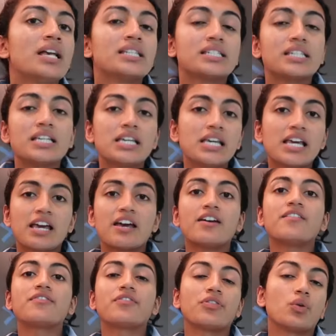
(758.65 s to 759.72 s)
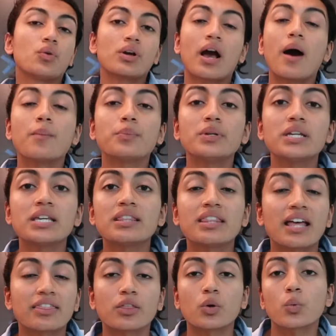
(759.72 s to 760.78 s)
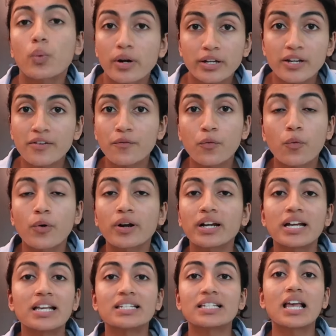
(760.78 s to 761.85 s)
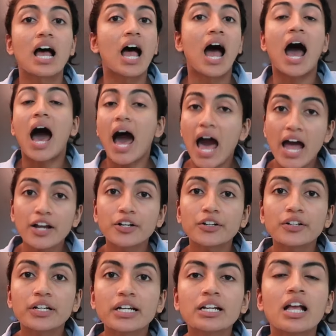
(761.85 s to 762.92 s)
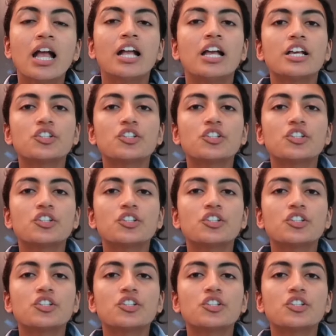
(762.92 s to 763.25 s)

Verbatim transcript: see if the company that they're working for is hiring.